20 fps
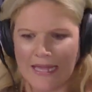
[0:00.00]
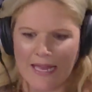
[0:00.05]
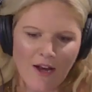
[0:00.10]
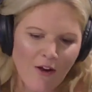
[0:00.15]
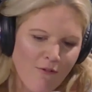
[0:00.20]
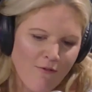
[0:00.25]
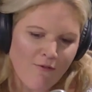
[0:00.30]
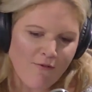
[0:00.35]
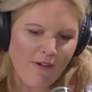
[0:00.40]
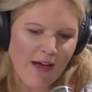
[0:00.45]
They
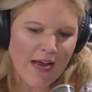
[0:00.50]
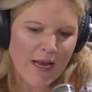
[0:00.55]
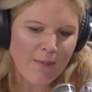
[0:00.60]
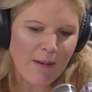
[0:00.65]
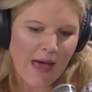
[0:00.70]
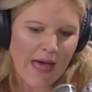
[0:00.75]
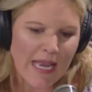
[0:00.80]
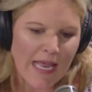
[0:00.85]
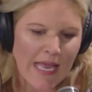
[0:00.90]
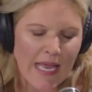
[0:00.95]
don't fight
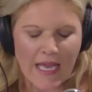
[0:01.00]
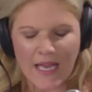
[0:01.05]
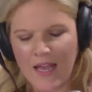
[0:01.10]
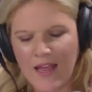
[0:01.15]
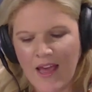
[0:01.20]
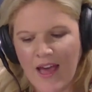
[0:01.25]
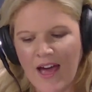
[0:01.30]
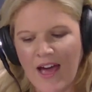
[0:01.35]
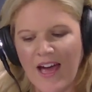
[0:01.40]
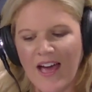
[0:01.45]
about it.
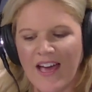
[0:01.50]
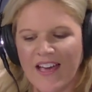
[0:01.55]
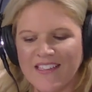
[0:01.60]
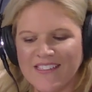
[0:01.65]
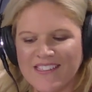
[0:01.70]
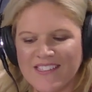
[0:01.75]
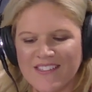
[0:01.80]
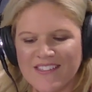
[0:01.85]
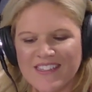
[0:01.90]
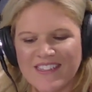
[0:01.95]
Uh,
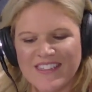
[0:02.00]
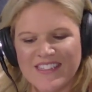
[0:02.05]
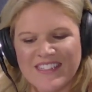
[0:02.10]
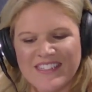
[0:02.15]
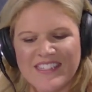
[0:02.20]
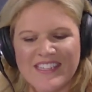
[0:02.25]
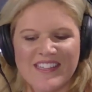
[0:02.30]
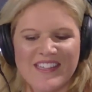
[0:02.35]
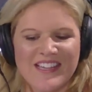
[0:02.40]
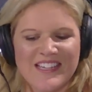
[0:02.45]
so
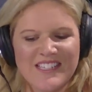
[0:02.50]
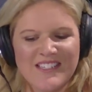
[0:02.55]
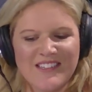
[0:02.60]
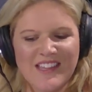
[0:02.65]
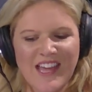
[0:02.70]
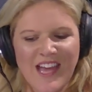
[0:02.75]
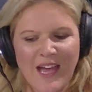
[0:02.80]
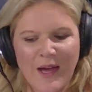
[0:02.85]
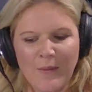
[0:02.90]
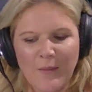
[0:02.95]
so they
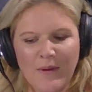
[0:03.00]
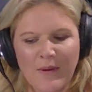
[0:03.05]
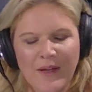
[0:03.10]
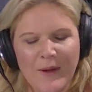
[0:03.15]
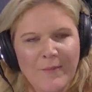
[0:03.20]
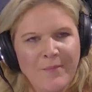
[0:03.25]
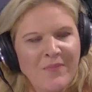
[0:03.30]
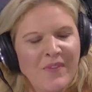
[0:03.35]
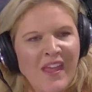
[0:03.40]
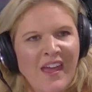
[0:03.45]
do that,
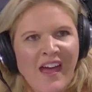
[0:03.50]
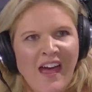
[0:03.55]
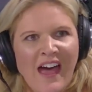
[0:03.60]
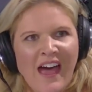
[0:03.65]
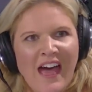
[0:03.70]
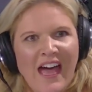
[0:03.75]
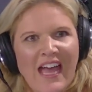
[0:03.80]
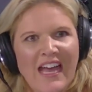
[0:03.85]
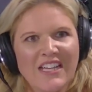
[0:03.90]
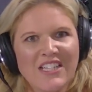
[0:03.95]
but
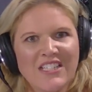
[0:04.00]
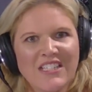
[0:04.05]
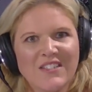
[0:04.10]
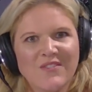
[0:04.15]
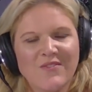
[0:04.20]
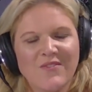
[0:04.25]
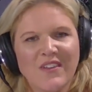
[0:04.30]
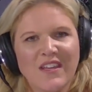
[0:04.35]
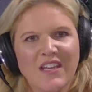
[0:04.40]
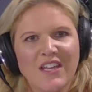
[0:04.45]
I
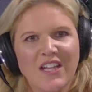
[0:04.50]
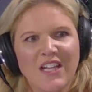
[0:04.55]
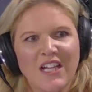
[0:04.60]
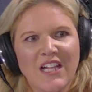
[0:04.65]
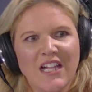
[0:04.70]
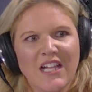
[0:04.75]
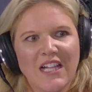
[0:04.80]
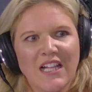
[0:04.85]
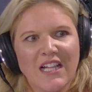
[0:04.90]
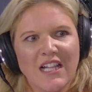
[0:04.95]
just
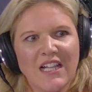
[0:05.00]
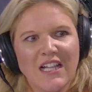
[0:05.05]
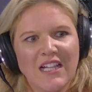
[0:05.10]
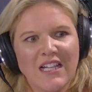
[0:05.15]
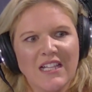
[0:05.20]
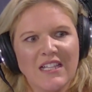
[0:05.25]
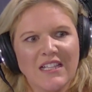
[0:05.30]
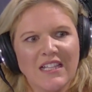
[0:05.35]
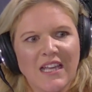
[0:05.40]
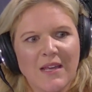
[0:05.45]
feel
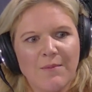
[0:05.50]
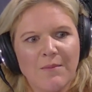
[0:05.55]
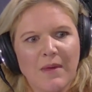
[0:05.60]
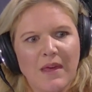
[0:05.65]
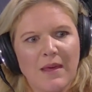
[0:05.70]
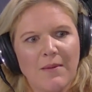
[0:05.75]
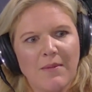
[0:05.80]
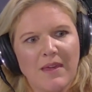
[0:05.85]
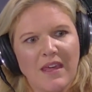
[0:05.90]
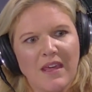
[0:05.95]
like
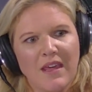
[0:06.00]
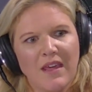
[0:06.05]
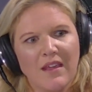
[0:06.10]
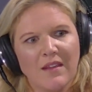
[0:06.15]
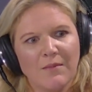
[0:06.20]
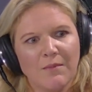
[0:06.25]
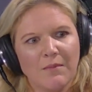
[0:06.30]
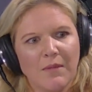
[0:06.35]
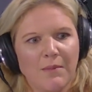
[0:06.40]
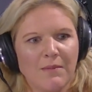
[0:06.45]

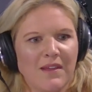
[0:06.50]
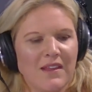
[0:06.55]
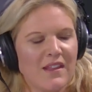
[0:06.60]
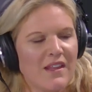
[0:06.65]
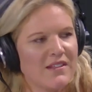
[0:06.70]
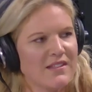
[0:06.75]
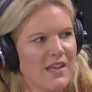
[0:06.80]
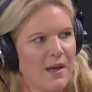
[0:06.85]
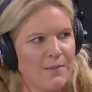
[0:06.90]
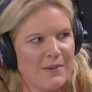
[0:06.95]
maybe maybe
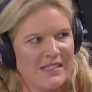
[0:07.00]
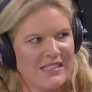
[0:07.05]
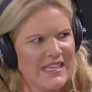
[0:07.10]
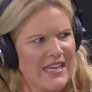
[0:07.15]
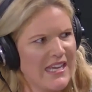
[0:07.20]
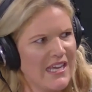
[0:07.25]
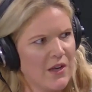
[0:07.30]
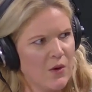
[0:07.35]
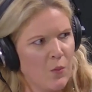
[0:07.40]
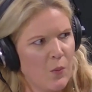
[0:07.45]
has that been
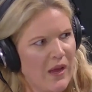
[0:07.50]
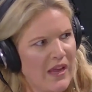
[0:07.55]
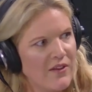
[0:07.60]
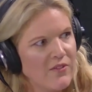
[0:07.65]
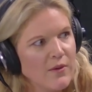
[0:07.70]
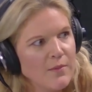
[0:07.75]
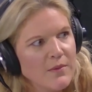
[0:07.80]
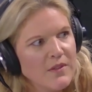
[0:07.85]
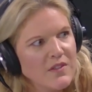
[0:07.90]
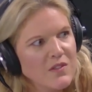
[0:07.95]
taken away
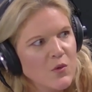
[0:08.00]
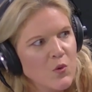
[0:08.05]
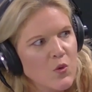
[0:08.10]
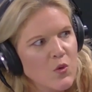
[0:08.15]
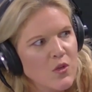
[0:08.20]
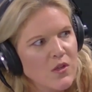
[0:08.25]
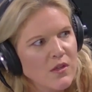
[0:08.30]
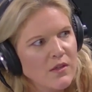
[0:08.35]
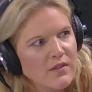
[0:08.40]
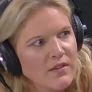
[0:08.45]
from the
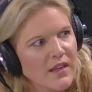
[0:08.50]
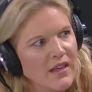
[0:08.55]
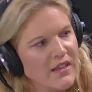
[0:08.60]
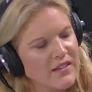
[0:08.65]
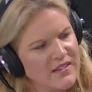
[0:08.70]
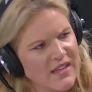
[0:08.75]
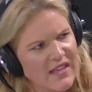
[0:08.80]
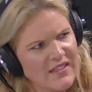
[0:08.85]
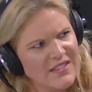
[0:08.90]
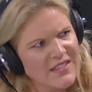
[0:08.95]
schools? Like
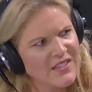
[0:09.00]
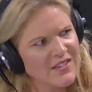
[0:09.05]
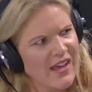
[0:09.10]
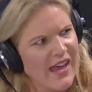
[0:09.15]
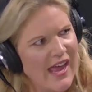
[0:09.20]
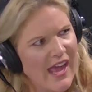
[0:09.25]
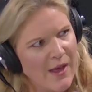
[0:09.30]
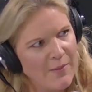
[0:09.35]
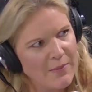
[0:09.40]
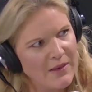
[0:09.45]
is that still
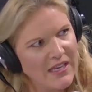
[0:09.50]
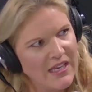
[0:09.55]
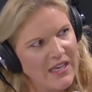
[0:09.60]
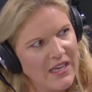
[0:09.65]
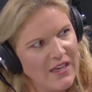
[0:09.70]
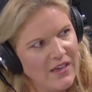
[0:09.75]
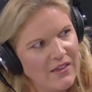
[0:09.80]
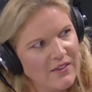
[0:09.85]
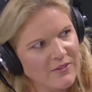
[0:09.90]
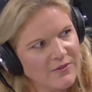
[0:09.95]

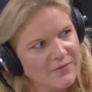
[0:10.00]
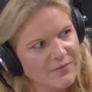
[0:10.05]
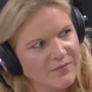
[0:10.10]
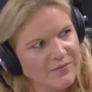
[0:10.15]
happening?